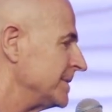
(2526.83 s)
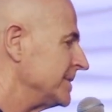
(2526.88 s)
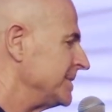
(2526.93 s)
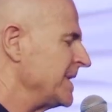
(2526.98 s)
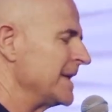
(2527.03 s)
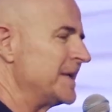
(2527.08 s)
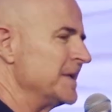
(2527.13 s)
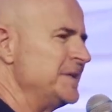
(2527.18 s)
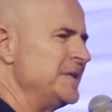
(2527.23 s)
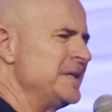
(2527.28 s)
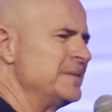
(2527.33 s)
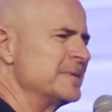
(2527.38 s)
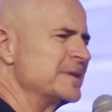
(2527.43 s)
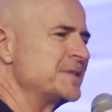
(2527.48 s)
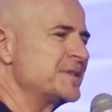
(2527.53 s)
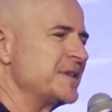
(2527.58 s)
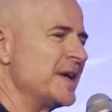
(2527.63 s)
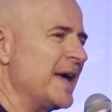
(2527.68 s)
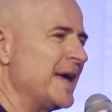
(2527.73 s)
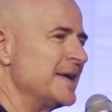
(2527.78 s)

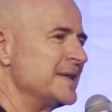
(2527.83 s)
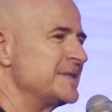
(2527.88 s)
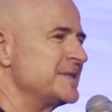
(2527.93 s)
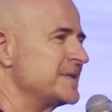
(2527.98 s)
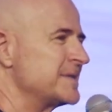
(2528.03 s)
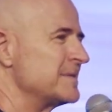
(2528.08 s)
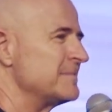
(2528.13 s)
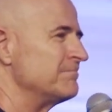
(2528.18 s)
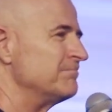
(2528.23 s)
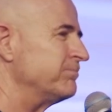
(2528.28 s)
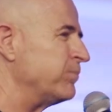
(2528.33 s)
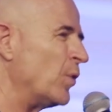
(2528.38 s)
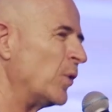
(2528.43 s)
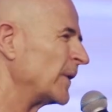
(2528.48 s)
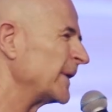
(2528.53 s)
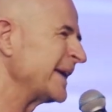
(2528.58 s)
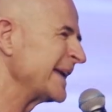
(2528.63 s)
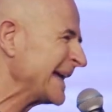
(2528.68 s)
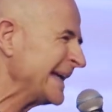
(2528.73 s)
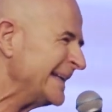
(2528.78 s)
Nicodemus says,
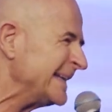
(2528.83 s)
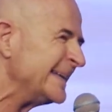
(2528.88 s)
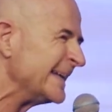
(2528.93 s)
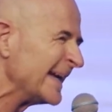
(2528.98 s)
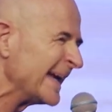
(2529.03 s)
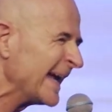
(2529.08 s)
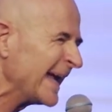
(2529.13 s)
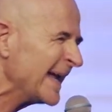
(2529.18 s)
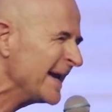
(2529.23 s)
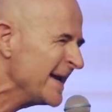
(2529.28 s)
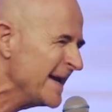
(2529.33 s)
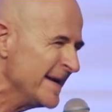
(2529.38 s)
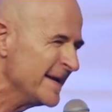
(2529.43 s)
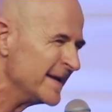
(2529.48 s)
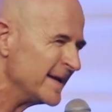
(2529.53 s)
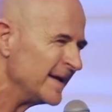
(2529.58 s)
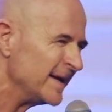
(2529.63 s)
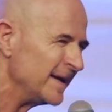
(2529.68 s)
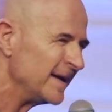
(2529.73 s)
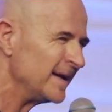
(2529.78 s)
"Born again?
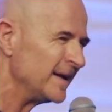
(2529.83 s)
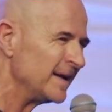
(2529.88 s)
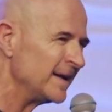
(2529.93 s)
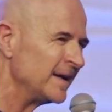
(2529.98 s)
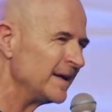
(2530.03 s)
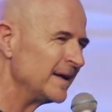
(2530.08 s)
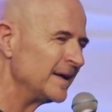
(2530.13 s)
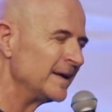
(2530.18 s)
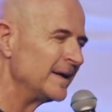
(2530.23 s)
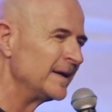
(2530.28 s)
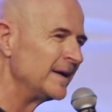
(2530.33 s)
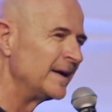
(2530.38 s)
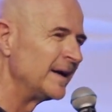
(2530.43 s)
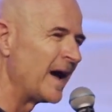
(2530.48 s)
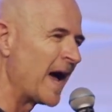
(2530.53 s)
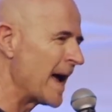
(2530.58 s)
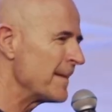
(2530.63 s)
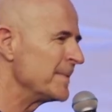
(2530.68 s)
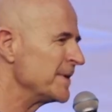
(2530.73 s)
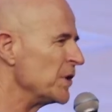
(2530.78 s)

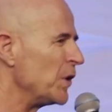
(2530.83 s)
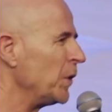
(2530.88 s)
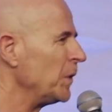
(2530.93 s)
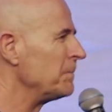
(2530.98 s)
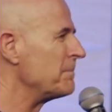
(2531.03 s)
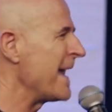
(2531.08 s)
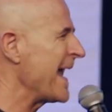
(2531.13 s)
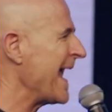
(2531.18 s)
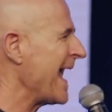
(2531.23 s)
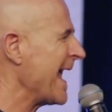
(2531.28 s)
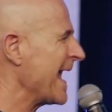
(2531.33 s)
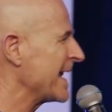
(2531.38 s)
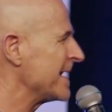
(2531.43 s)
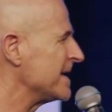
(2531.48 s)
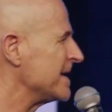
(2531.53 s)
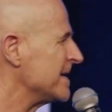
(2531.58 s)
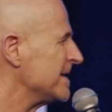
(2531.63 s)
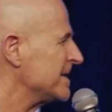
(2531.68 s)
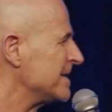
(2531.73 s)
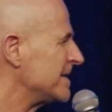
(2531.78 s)
I'm an old
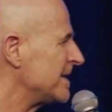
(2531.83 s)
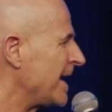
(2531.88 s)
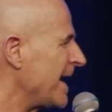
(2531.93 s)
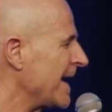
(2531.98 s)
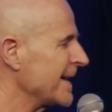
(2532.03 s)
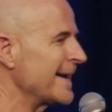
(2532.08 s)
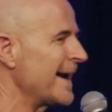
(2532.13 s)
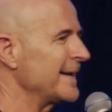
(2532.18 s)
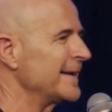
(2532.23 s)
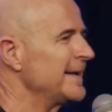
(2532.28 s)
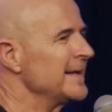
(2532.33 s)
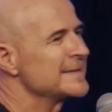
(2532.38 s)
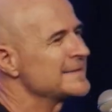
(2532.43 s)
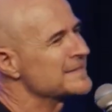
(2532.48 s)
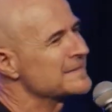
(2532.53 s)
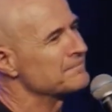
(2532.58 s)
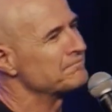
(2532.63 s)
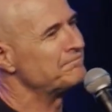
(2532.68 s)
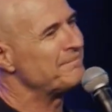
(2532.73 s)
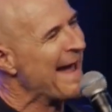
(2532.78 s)
man. I got to get
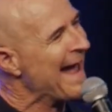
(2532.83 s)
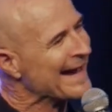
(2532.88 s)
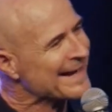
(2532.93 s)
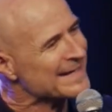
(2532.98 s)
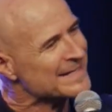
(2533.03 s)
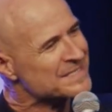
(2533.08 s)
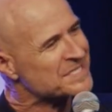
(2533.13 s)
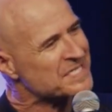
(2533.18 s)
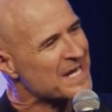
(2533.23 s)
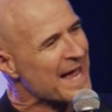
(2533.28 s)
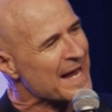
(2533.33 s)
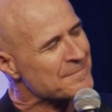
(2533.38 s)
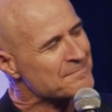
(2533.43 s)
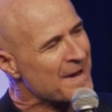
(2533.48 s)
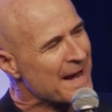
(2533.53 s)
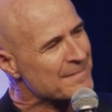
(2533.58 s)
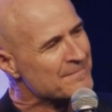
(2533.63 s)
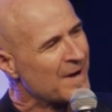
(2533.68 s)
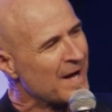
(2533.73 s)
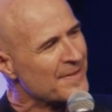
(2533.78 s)
back inside
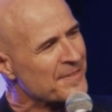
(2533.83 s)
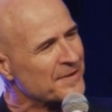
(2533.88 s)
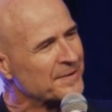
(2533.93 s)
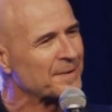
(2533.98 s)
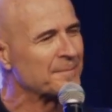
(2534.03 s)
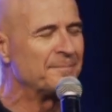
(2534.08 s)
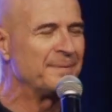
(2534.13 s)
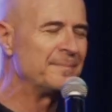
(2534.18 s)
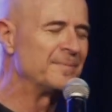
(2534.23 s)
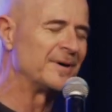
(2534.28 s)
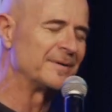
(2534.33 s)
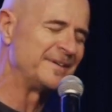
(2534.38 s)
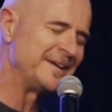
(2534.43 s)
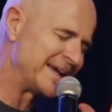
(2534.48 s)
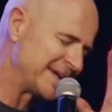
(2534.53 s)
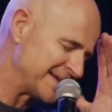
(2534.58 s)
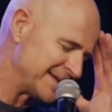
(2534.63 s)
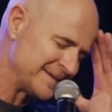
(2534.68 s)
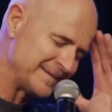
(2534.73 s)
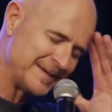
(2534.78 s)
my mother and be born."
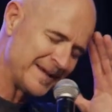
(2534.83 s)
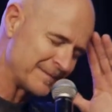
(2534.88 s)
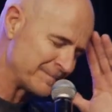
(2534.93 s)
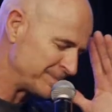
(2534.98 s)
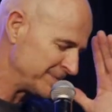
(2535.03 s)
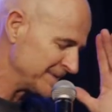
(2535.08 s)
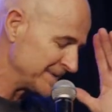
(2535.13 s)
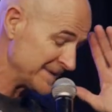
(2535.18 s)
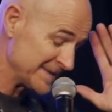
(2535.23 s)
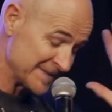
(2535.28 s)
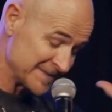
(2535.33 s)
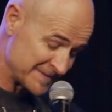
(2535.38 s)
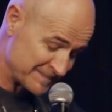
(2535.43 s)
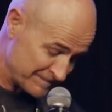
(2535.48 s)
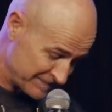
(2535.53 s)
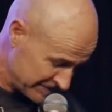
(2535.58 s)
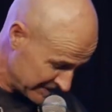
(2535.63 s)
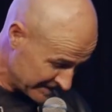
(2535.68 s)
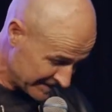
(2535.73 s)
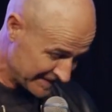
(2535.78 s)
Nick,
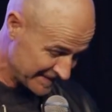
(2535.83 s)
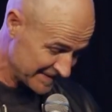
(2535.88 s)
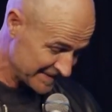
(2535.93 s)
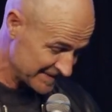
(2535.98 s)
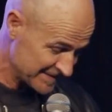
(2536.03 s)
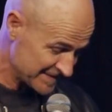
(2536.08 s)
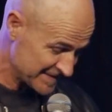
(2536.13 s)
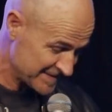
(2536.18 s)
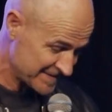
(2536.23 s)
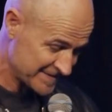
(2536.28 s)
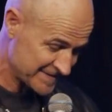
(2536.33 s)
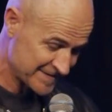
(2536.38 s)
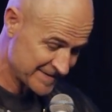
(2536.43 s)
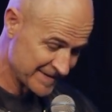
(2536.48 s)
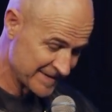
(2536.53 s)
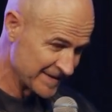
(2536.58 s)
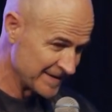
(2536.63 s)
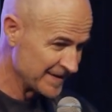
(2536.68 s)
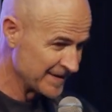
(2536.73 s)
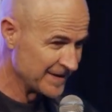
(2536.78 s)

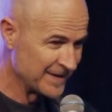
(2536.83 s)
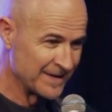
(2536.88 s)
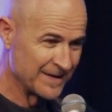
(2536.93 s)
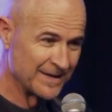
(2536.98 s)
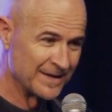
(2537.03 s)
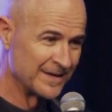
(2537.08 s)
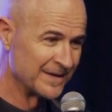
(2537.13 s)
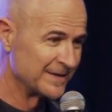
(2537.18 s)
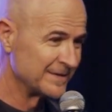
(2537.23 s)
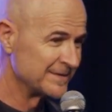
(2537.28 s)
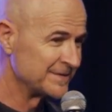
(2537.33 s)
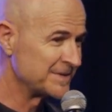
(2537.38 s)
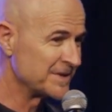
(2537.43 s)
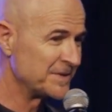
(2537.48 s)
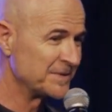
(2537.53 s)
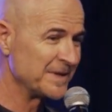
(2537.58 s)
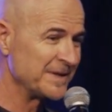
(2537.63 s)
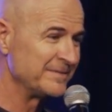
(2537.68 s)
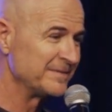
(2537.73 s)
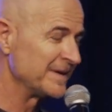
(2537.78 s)
please.
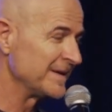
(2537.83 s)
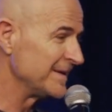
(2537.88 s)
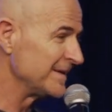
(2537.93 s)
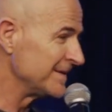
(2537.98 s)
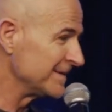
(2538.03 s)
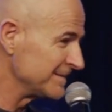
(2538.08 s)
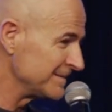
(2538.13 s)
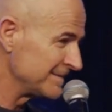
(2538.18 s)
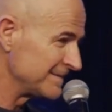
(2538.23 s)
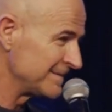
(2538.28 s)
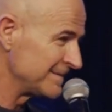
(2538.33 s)
Don't even.